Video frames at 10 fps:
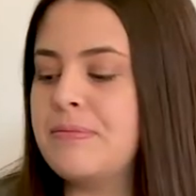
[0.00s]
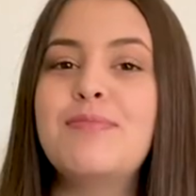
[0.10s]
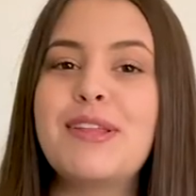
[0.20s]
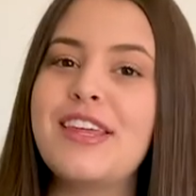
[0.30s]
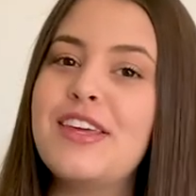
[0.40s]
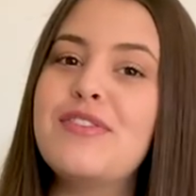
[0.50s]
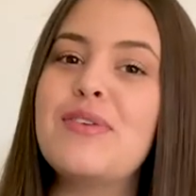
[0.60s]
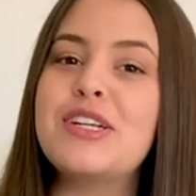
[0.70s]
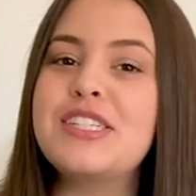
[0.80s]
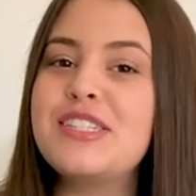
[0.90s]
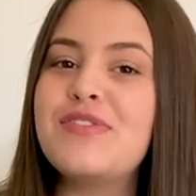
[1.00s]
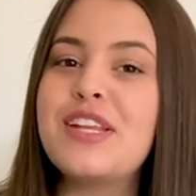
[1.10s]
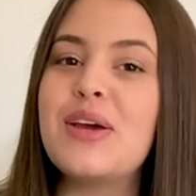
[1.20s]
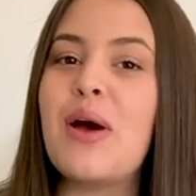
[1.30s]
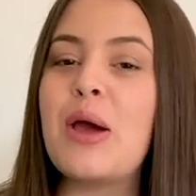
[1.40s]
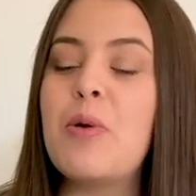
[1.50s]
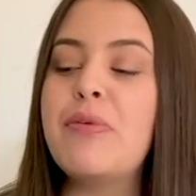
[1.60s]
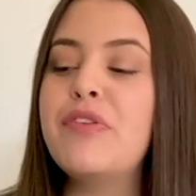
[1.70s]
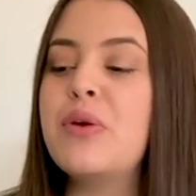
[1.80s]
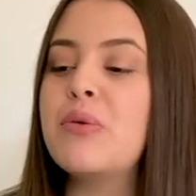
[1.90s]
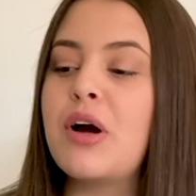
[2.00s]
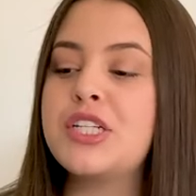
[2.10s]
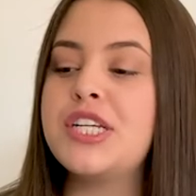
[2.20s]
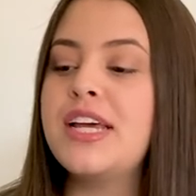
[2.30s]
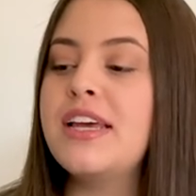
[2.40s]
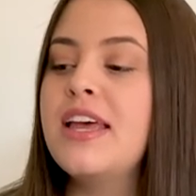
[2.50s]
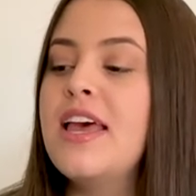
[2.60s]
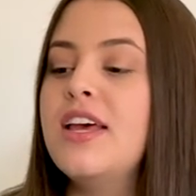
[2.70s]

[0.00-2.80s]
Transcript: But thank you for watching this video. I hope if you are watching it,